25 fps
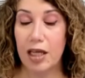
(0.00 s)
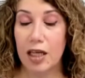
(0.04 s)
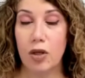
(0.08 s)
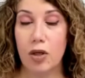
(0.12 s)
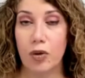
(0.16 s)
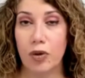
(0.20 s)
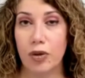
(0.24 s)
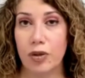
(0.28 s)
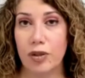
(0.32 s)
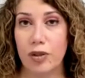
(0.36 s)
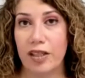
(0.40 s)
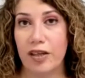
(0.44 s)

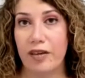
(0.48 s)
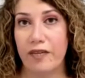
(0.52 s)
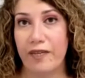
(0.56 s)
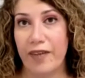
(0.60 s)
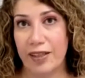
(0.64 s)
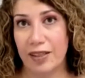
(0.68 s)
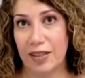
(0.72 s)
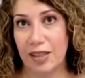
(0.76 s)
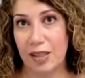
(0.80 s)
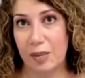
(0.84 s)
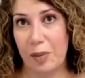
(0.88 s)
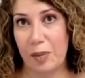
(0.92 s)
go to the
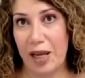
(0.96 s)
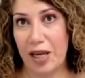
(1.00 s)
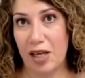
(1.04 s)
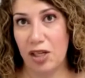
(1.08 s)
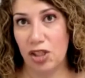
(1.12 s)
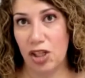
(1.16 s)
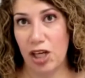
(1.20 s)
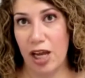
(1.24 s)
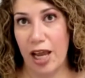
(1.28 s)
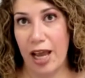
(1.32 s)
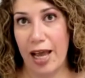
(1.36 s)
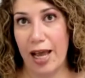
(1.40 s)
events
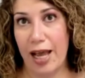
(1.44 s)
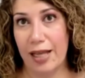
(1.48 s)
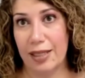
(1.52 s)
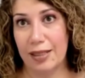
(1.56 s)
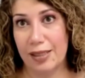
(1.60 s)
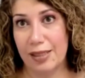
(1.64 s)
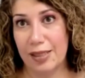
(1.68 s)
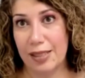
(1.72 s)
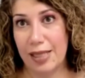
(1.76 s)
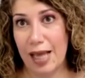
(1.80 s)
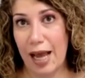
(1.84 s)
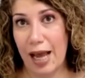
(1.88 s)
page
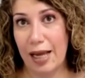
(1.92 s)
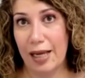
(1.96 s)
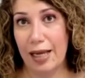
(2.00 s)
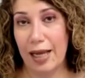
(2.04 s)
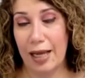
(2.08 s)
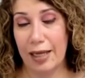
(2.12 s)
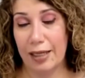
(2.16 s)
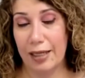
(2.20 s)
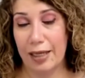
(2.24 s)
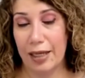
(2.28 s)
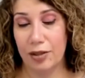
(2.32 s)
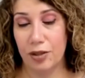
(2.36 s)
and sign
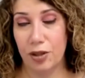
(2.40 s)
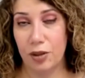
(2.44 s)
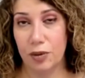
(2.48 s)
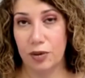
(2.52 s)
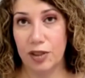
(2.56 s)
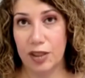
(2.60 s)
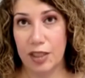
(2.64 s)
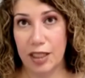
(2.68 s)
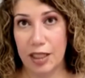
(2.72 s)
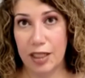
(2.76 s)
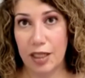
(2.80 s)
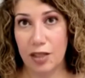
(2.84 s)
and get
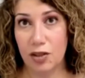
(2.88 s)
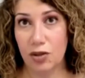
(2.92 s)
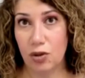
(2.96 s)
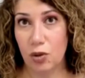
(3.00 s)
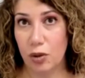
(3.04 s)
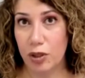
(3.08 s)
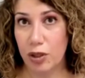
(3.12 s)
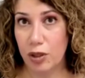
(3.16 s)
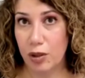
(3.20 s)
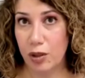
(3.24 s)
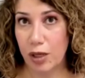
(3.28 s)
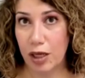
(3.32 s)
those tickets,
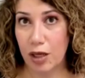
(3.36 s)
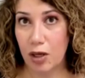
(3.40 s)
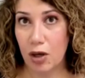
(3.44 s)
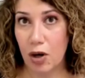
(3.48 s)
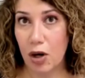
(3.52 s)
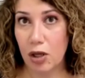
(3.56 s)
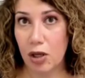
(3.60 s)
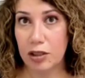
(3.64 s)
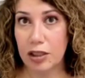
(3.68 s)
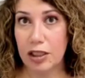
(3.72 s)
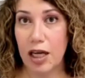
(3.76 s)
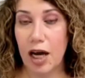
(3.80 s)
or you can
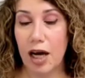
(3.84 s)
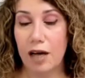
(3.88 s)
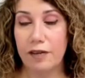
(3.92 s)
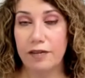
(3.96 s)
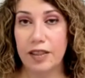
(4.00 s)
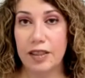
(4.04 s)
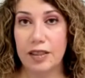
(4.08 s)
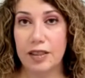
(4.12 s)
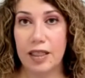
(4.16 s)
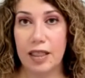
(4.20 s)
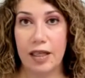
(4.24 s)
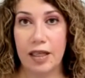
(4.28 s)
call the
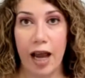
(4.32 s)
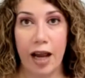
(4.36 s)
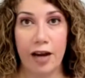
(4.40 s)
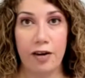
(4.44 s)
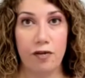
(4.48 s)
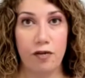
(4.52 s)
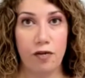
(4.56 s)
office at